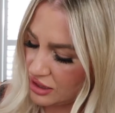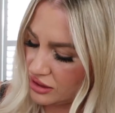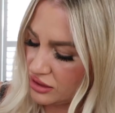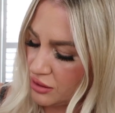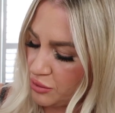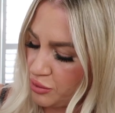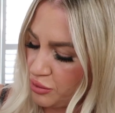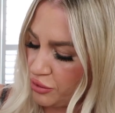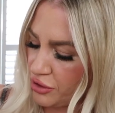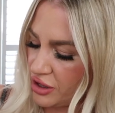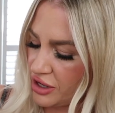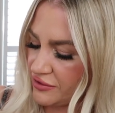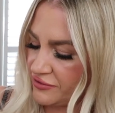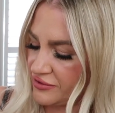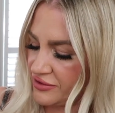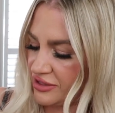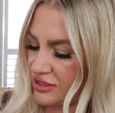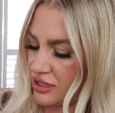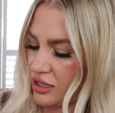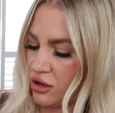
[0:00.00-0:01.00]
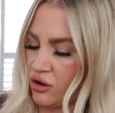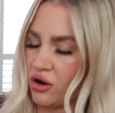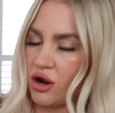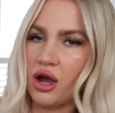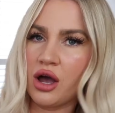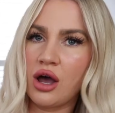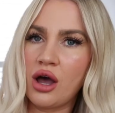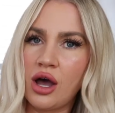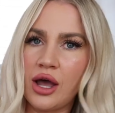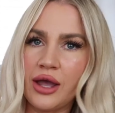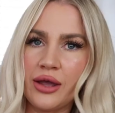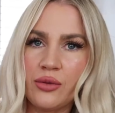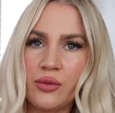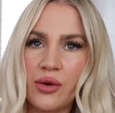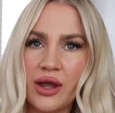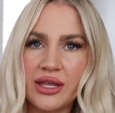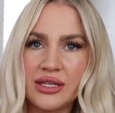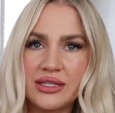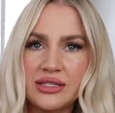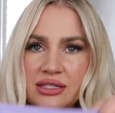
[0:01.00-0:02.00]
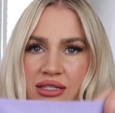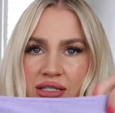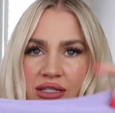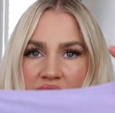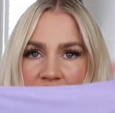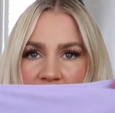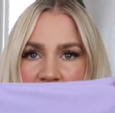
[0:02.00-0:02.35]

then the briefs are a high waist